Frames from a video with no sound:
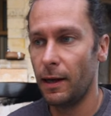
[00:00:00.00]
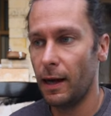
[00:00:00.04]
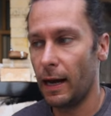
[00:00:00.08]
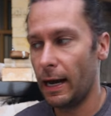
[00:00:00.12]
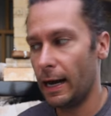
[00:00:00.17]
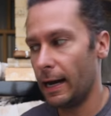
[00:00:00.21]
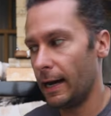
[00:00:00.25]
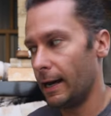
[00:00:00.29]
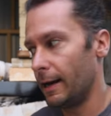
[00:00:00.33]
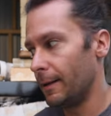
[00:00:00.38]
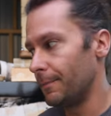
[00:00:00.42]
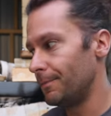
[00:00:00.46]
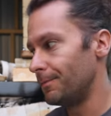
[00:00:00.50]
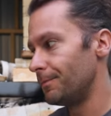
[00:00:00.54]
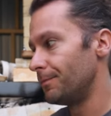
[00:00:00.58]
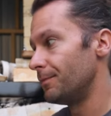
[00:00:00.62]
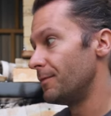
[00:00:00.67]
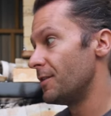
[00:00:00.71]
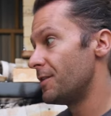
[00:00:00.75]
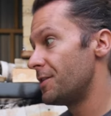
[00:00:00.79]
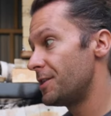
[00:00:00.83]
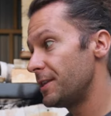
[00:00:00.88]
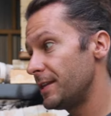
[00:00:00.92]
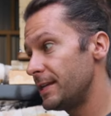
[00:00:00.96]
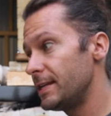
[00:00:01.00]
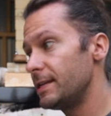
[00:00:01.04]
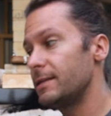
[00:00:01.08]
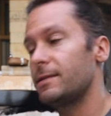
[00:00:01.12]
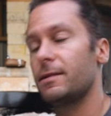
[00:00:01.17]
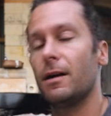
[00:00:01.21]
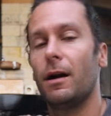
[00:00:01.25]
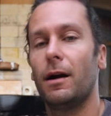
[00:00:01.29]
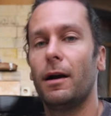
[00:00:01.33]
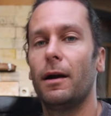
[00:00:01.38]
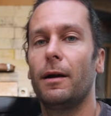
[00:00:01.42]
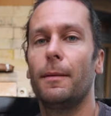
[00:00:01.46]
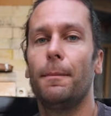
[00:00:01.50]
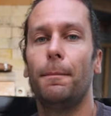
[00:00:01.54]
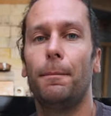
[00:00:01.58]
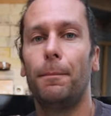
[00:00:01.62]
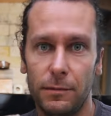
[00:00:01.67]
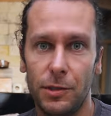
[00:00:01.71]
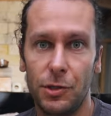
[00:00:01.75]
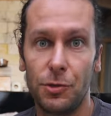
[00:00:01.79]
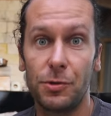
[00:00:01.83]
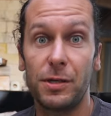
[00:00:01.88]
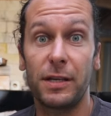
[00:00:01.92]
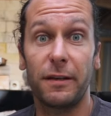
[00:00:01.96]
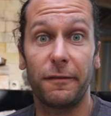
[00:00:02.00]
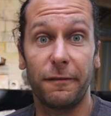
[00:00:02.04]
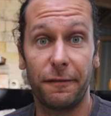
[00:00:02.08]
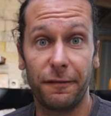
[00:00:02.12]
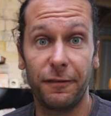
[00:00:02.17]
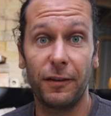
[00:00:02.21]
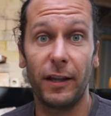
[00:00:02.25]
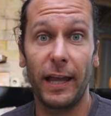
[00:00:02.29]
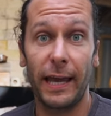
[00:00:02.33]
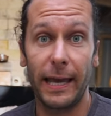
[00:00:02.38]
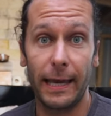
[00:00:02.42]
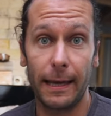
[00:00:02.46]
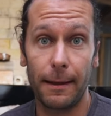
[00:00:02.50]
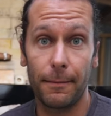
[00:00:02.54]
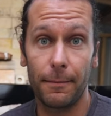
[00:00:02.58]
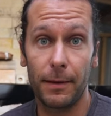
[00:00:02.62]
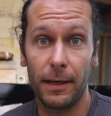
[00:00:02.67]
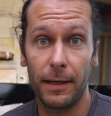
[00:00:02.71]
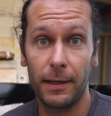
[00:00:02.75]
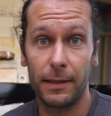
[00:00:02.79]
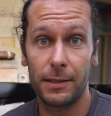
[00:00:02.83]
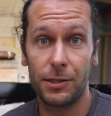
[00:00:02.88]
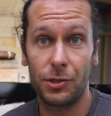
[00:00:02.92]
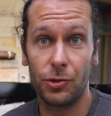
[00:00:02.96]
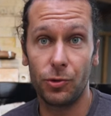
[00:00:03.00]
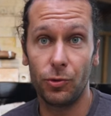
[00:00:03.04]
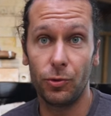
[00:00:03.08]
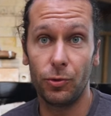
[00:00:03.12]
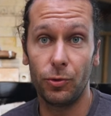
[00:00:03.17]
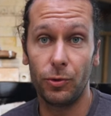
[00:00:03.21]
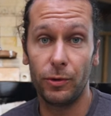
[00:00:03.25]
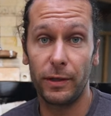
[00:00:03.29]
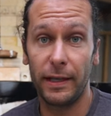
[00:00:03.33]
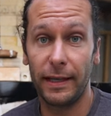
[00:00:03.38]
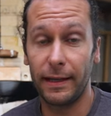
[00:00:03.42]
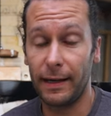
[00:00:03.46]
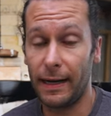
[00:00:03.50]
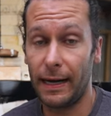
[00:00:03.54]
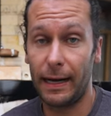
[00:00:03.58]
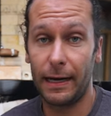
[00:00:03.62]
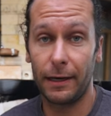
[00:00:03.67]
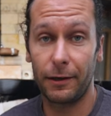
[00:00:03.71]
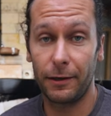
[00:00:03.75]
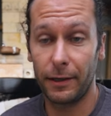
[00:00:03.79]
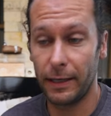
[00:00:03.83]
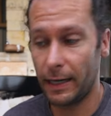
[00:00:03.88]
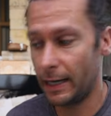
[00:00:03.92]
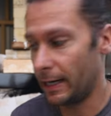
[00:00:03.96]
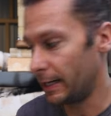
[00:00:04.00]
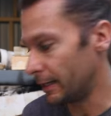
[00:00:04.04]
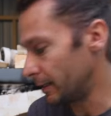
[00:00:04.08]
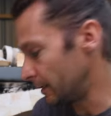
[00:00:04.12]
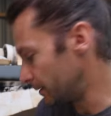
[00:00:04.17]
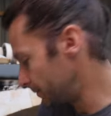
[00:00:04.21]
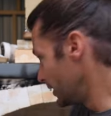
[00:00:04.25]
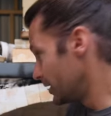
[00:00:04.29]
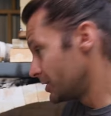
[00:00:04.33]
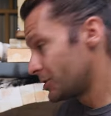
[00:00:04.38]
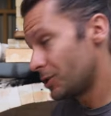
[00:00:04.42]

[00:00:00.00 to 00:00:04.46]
Um, these are using flame to get hotter and hotter.